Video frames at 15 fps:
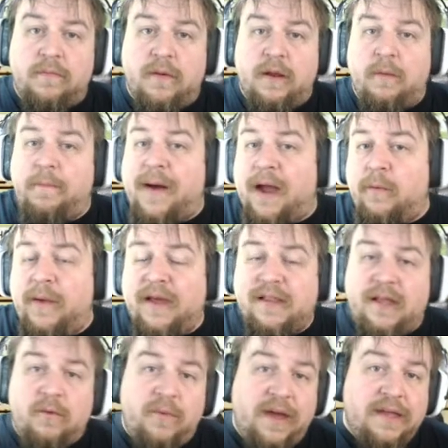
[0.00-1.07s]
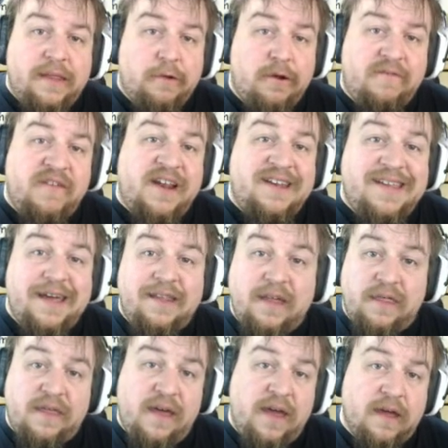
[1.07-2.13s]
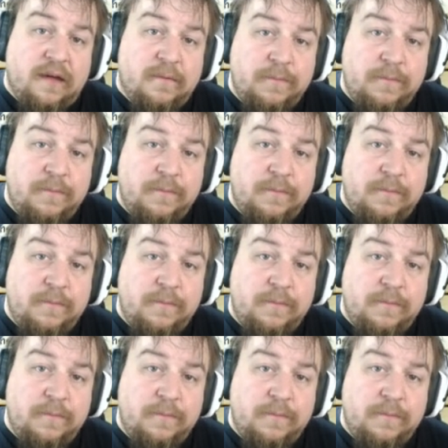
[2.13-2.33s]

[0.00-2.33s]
you know, bi-weekly, weekly, or even a daily thing?